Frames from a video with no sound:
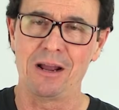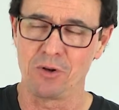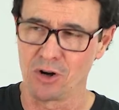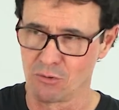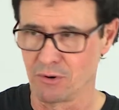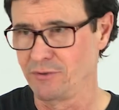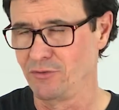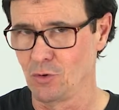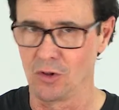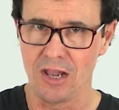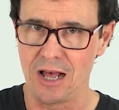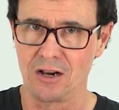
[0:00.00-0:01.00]
I'm going to review
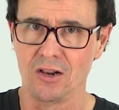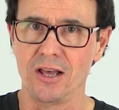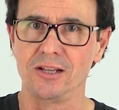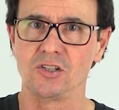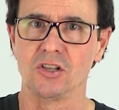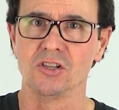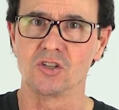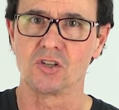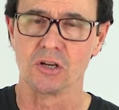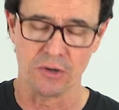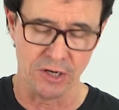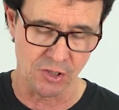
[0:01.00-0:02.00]
a lot of lights in this
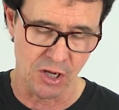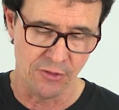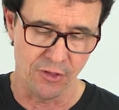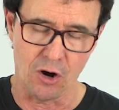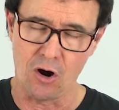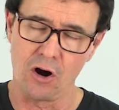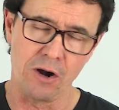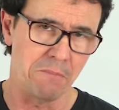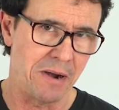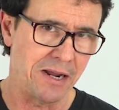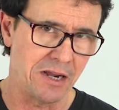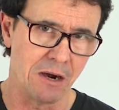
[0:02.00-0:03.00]
series, there aren't
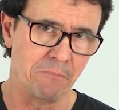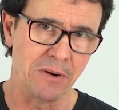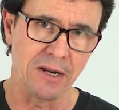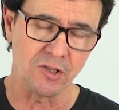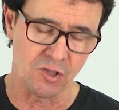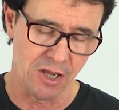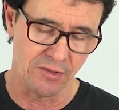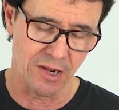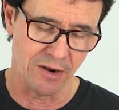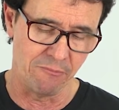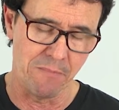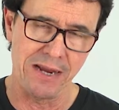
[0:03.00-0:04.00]
many companies
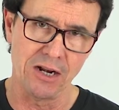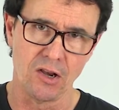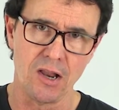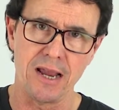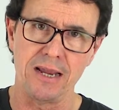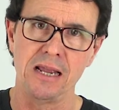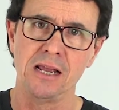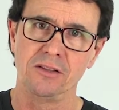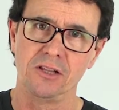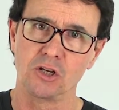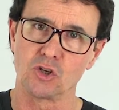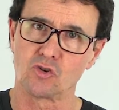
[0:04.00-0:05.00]
that have made a light
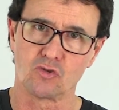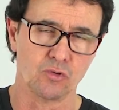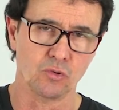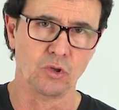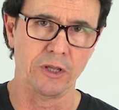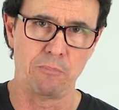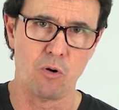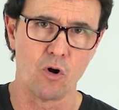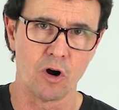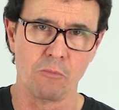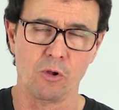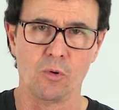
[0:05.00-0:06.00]
that is truly
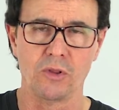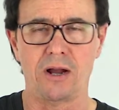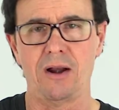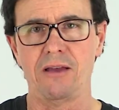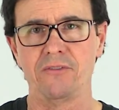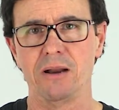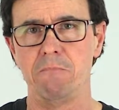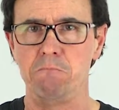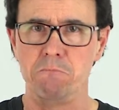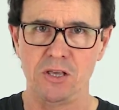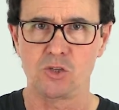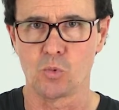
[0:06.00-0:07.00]
portable without having to
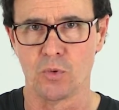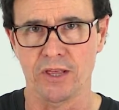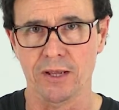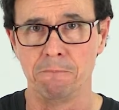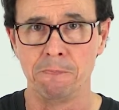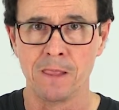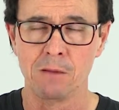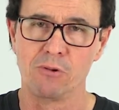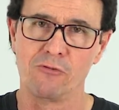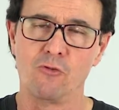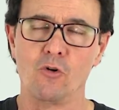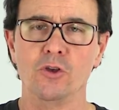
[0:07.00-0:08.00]
mess with it
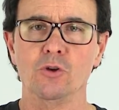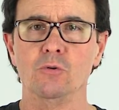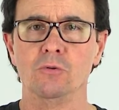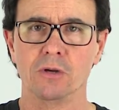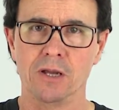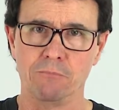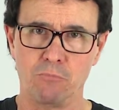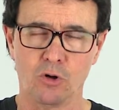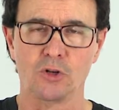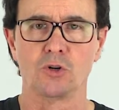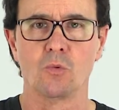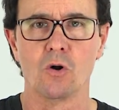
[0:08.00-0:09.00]
before you can put
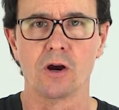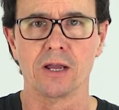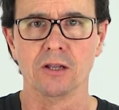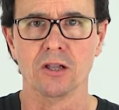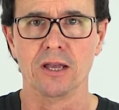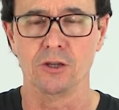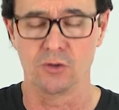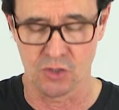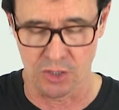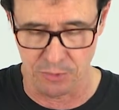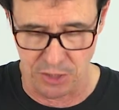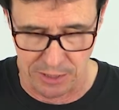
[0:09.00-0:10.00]
it to work and light your
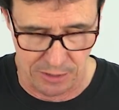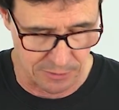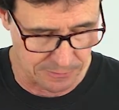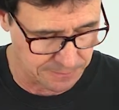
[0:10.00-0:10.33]
subject.